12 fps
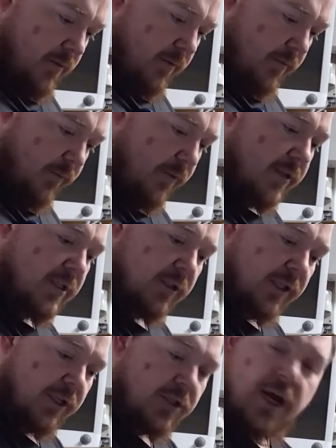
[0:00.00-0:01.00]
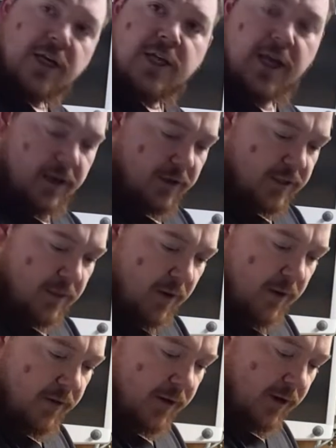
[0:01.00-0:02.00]
For this, you'll need a trash can or some
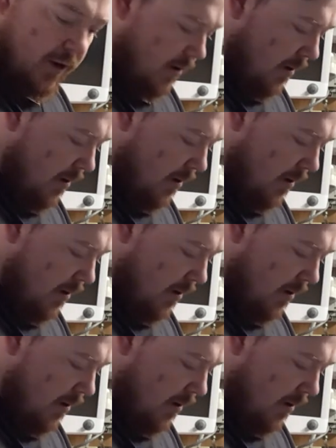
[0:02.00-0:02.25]
other